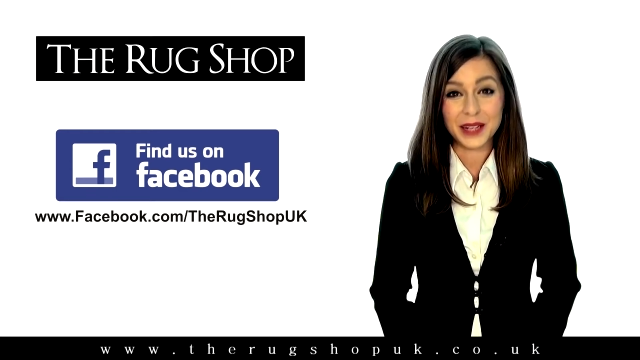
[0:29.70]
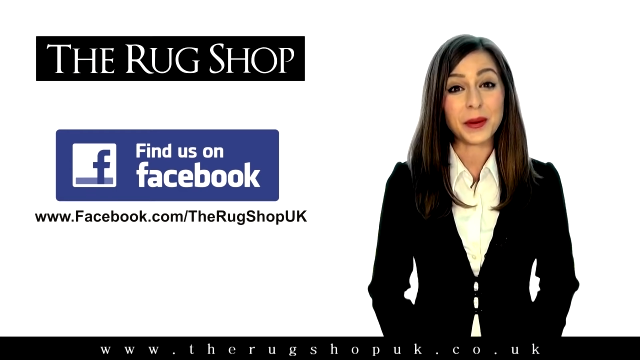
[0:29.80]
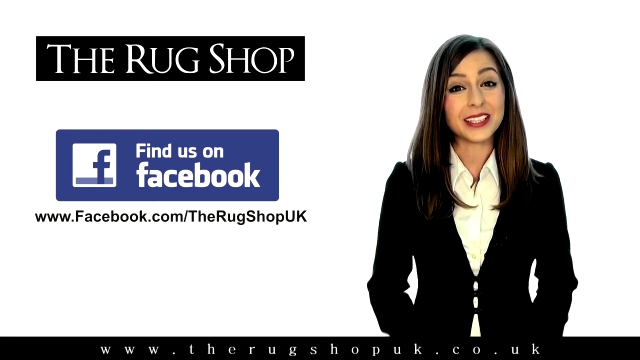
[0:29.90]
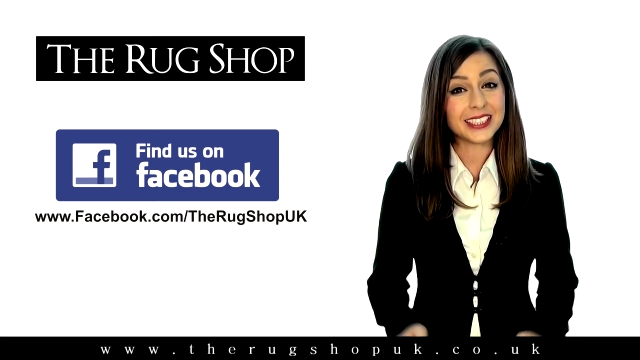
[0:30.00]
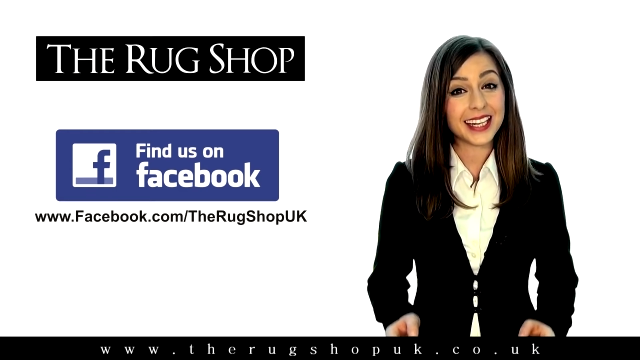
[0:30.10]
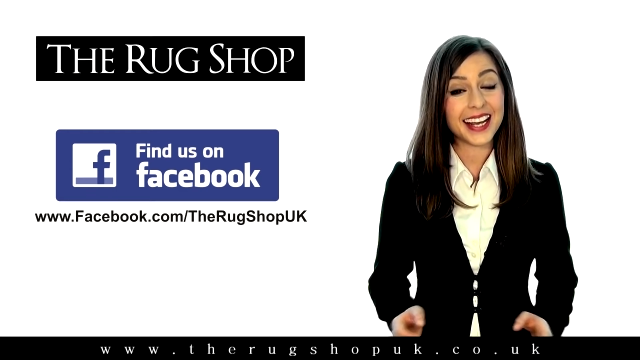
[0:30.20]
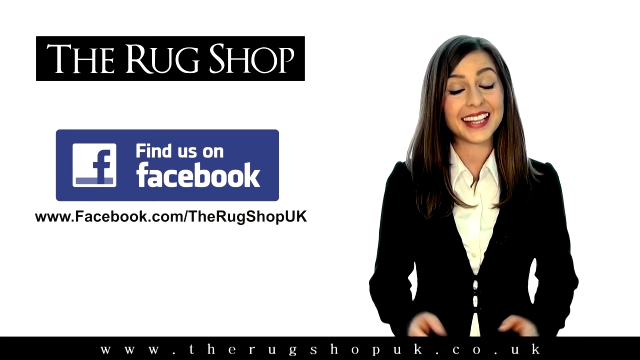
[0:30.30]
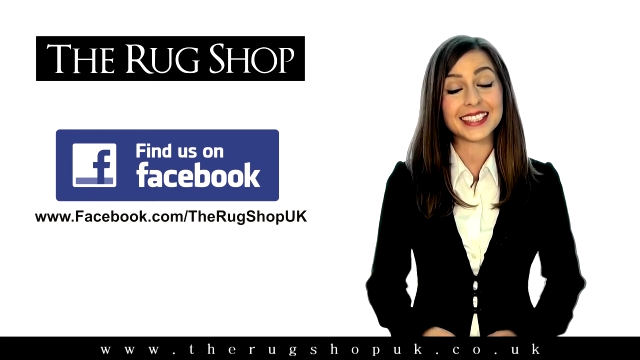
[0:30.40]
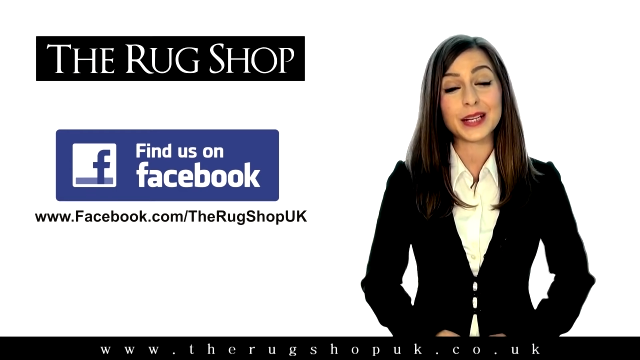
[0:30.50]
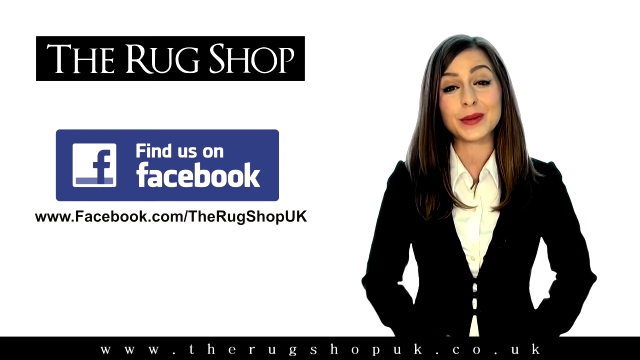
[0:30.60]
One share
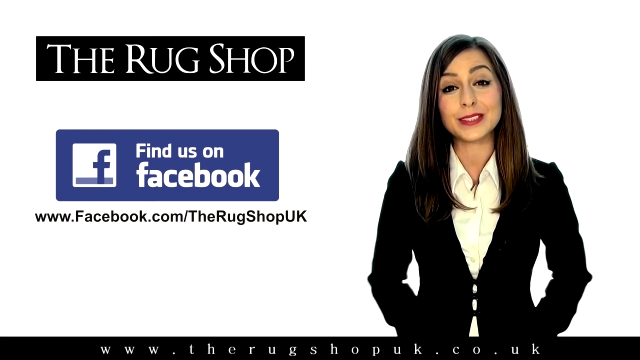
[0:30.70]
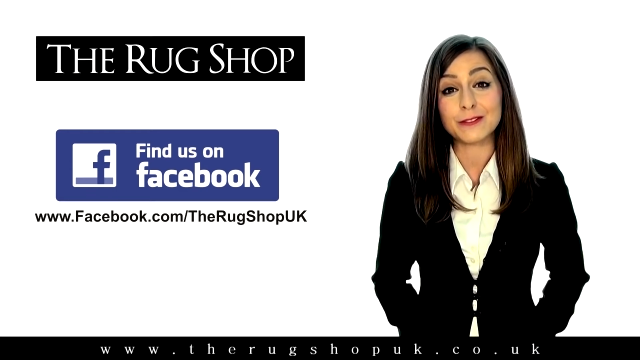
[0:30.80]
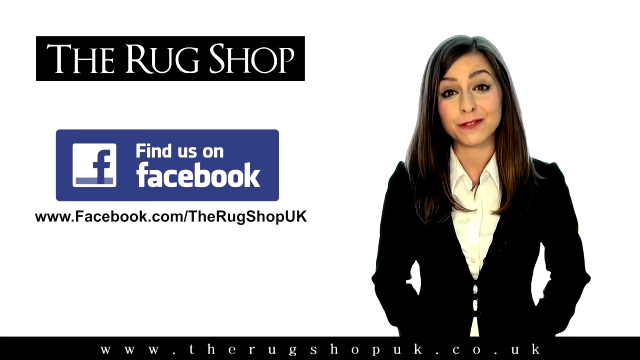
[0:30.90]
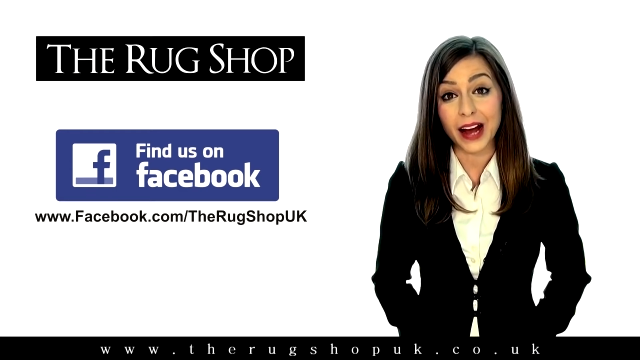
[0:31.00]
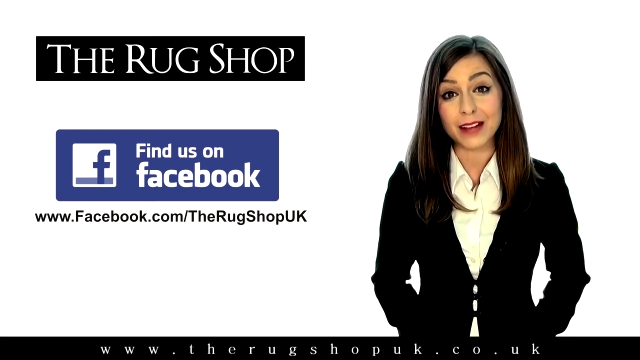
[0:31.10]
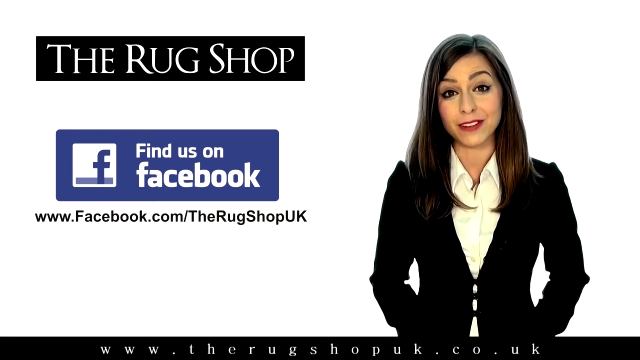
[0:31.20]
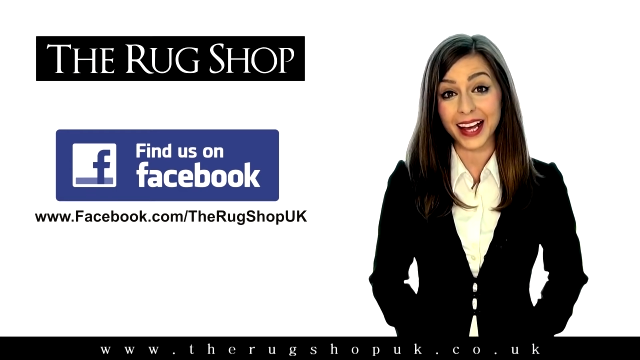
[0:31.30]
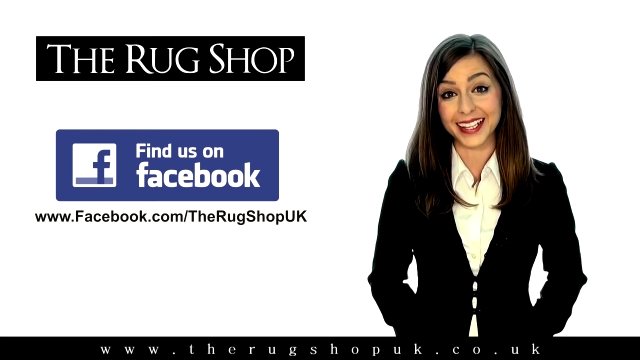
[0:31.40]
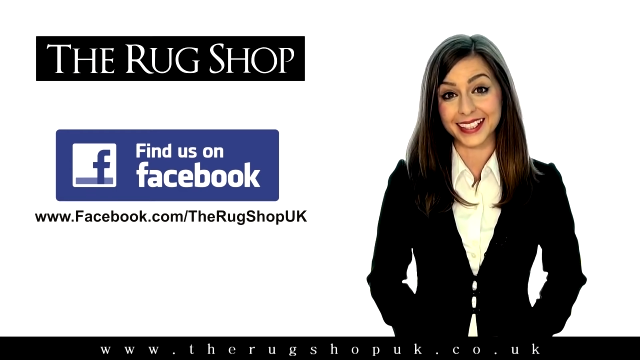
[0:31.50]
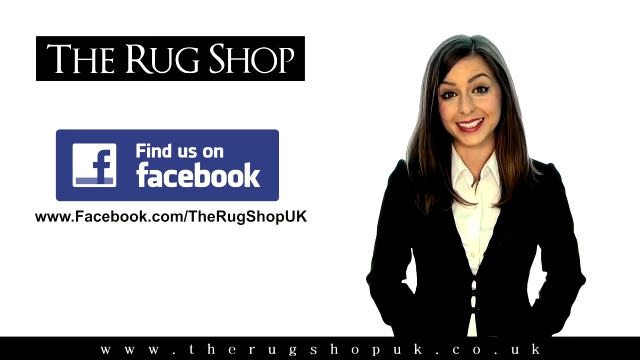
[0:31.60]
is equal to 5
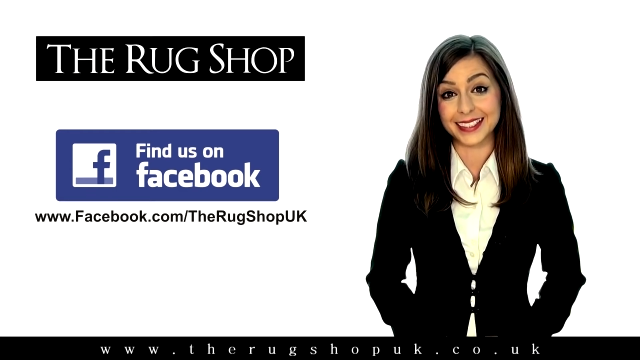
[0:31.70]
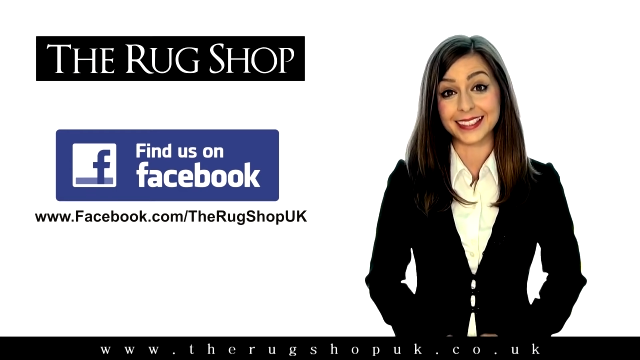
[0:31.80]
likes,